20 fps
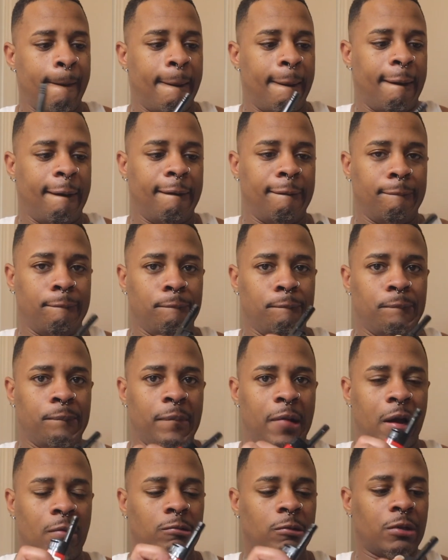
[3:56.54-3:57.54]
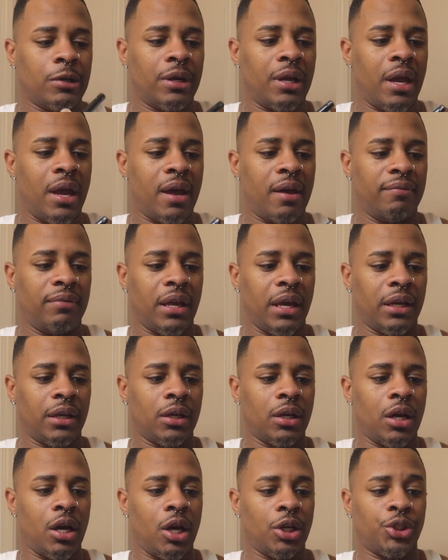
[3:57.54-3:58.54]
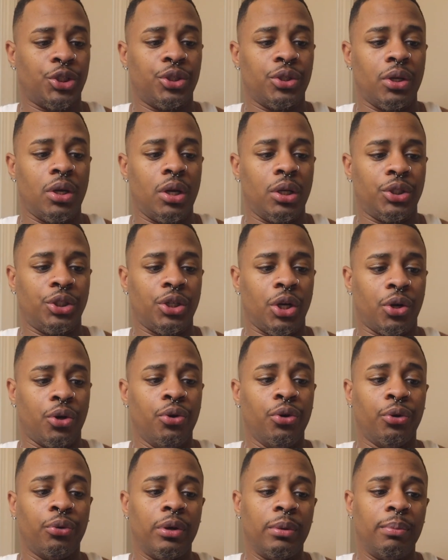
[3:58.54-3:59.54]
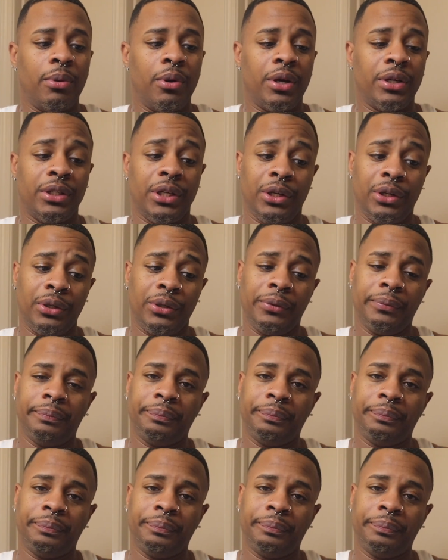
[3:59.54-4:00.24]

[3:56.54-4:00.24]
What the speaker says: I was going to have like a charcuterie board dinner.